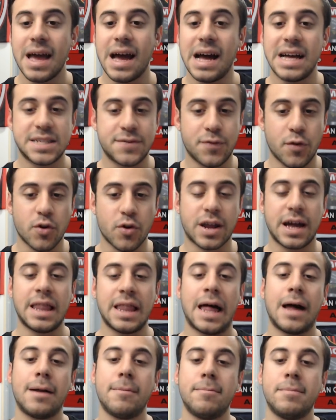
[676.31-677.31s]
As for
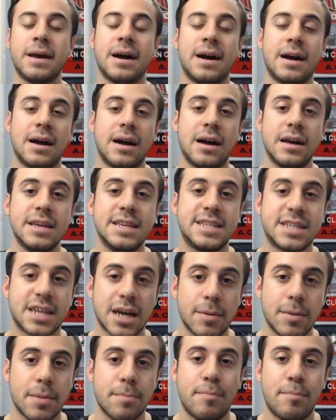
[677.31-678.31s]
Calabria, he's
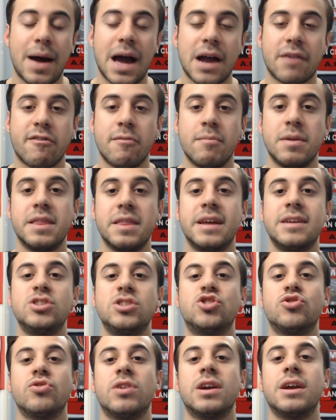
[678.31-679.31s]
coming back from an
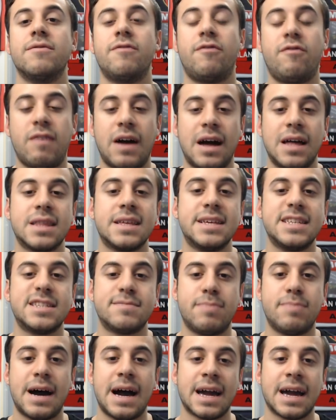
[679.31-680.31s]
injury. Finally, he's
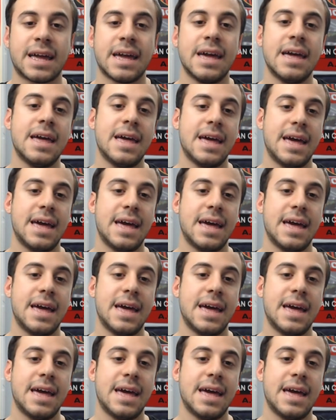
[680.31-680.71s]
back.